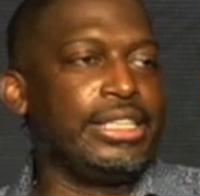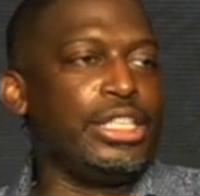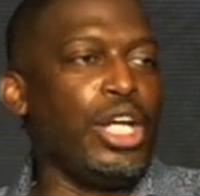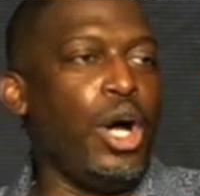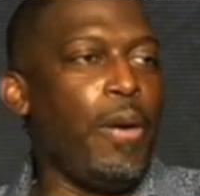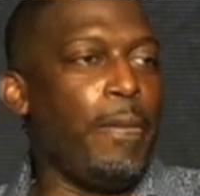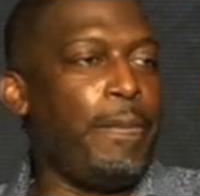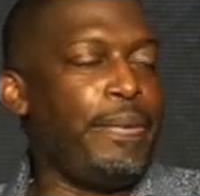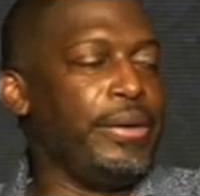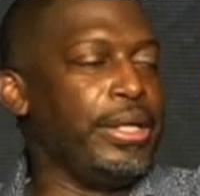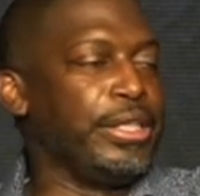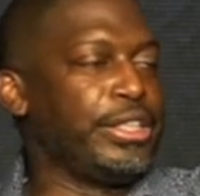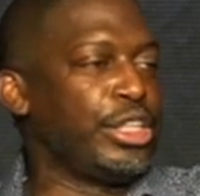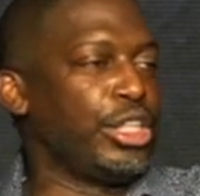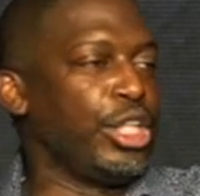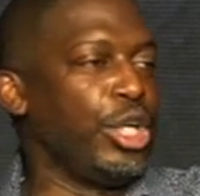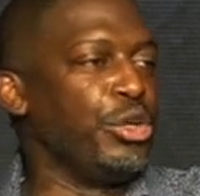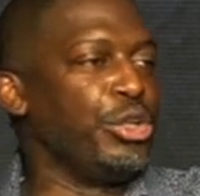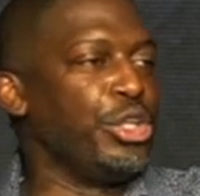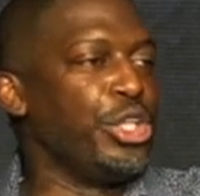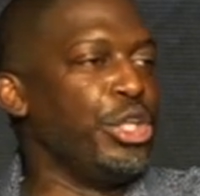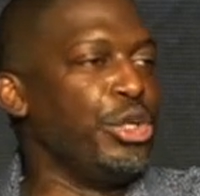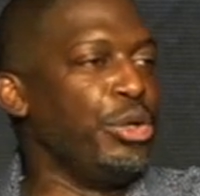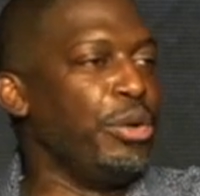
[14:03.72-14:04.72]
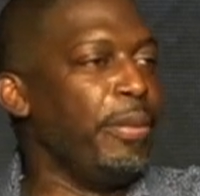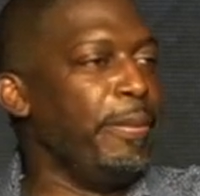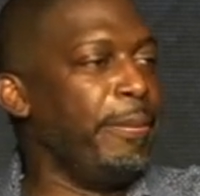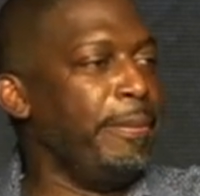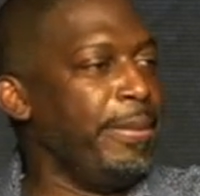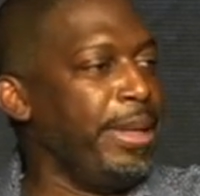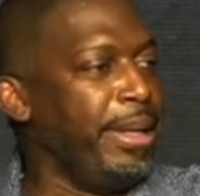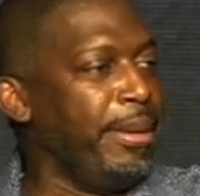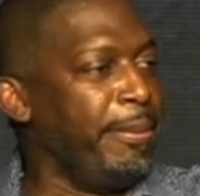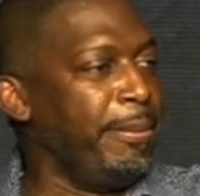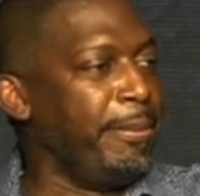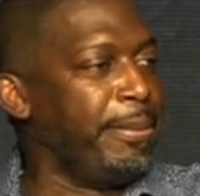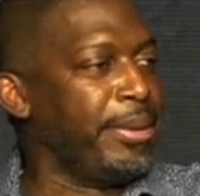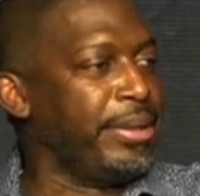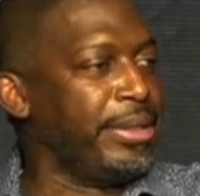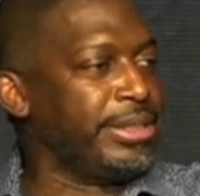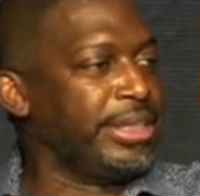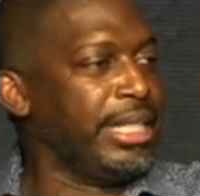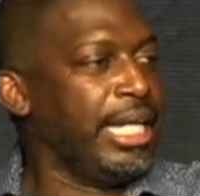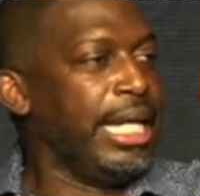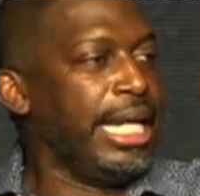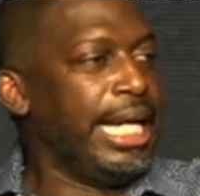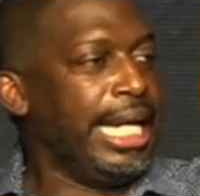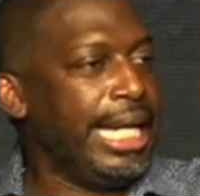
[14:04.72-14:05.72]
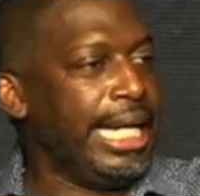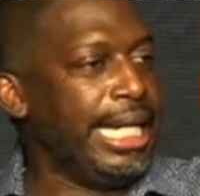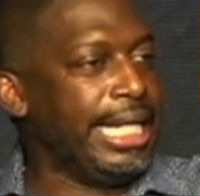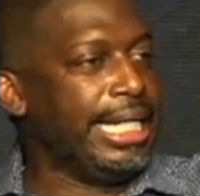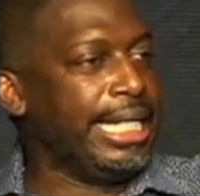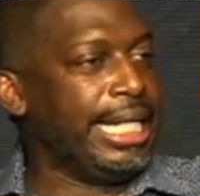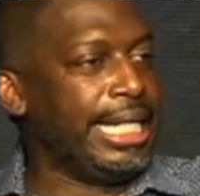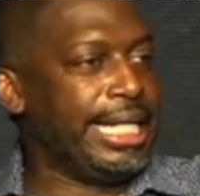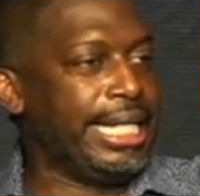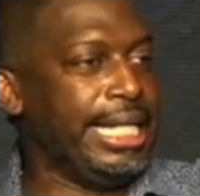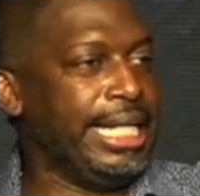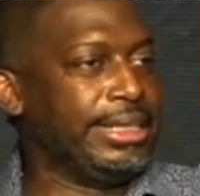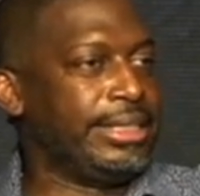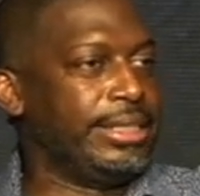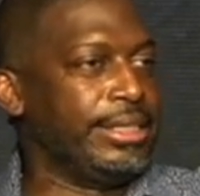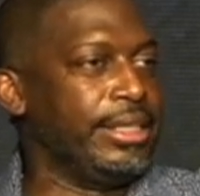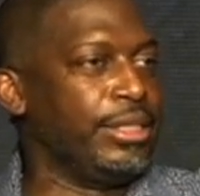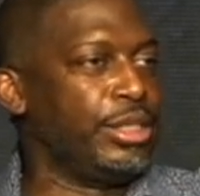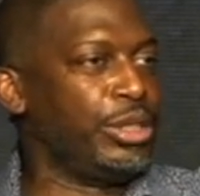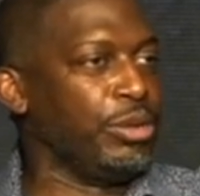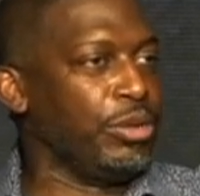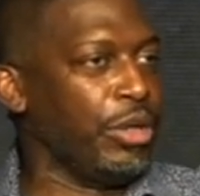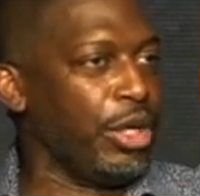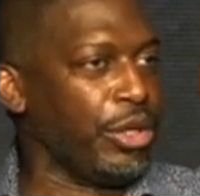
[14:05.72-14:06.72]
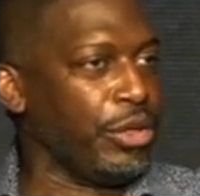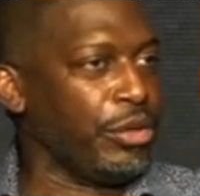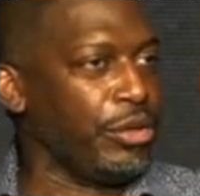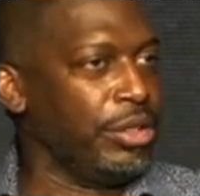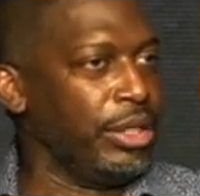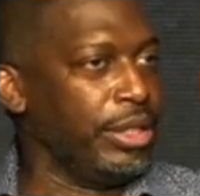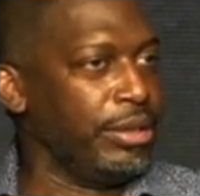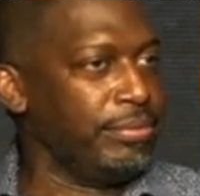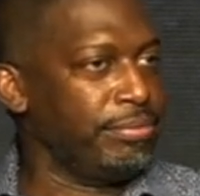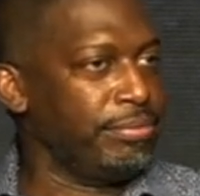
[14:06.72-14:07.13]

don't put your new members in the kitchen too early.